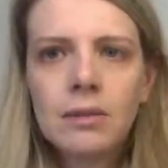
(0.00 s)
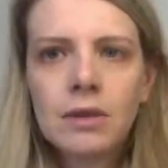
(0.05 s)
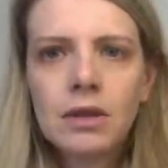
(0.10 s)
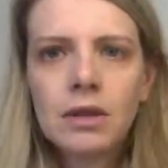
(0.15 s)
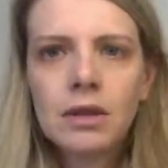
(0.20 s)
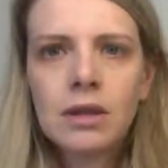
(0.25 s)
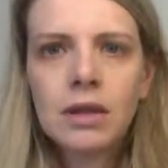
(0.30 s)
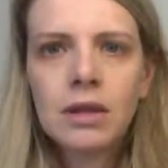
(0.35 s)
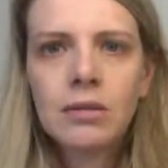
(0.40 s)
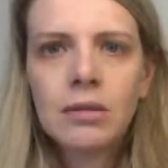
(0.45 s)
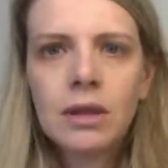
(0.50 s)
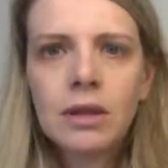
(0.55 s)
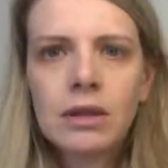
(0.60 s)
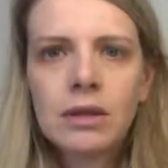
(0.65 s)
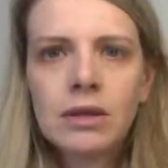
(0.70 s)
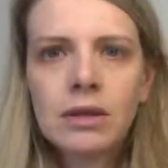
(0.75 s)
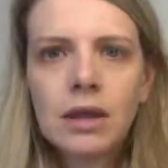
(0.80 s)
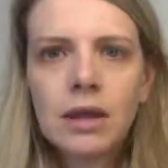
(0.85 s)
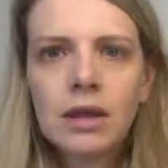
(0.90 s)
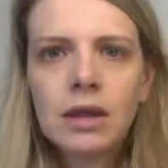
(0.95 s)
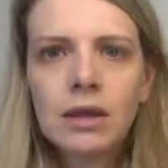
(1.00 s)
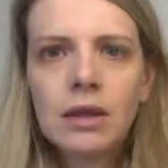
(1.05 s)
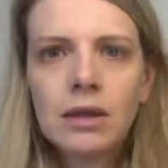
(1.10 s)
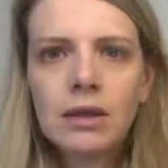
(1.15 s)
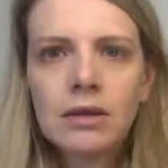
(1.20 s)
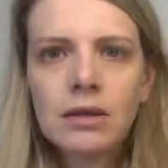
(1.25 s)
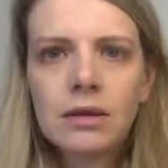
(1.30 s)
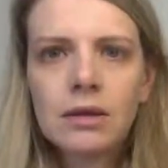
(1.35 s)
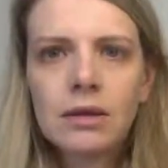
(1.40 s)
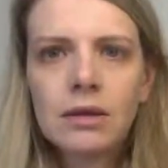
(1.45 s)
Just give me a second
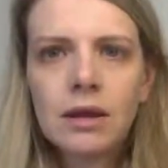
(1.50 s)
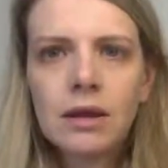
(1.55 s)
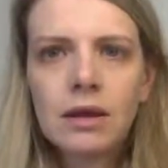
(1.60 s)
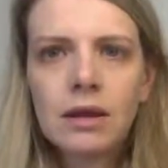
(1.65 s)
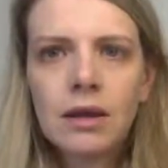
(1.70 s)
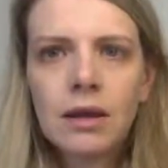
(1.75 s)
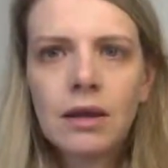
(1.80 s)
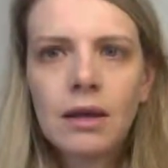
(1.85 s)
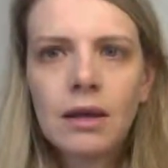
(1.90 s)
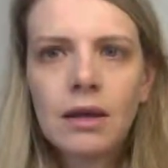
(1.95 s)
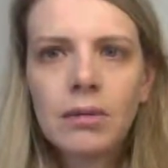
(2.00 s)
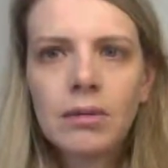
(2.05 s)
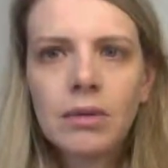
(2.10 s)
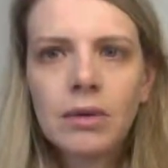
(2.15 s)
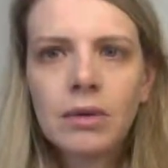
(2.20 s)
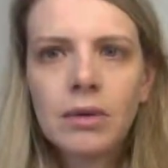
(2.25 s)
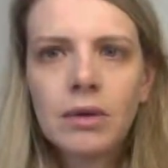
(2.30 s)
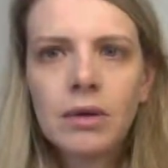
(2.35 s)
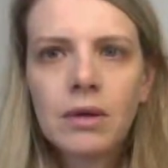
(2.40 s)
here to set that up.